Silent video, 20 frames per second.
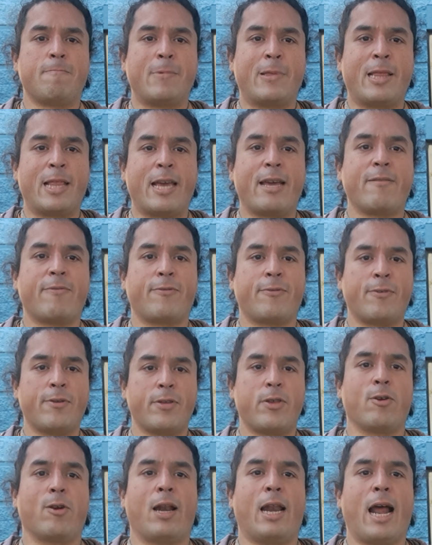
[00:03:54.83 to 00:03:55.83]
live
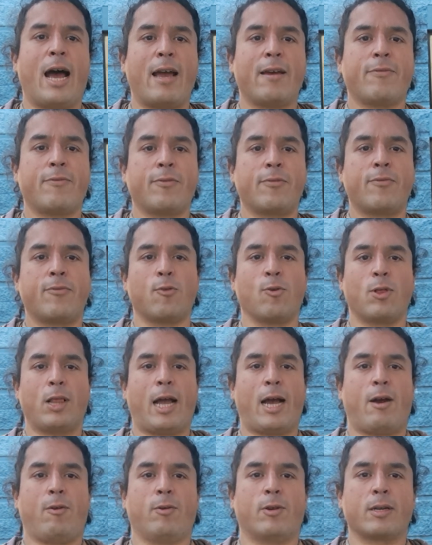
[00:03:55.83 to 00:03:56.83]
your life full
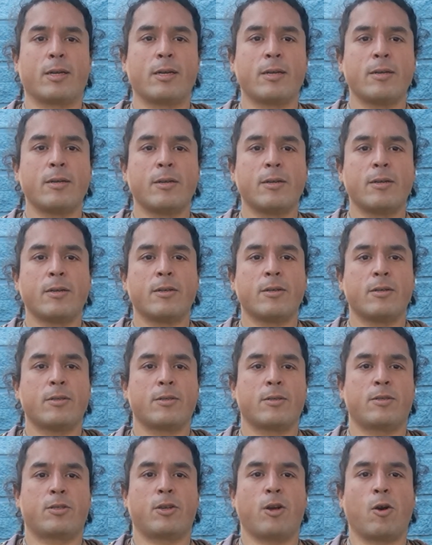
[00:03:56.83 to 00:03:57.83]
out.
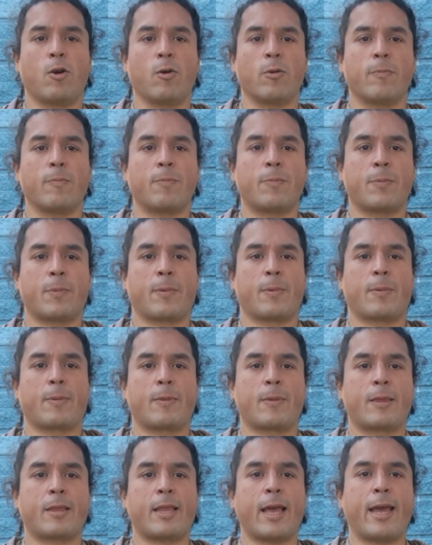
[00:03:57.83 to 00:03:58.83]
So
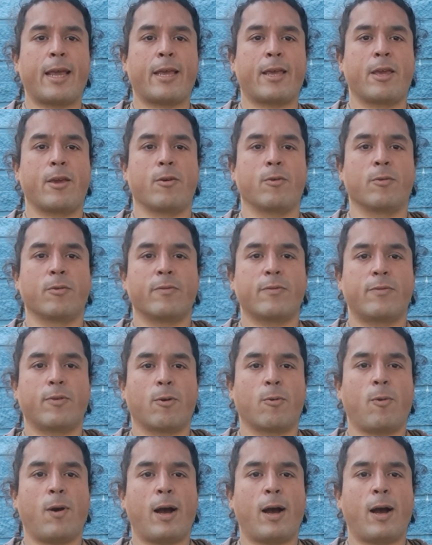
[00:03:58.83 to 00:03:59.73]
thank you for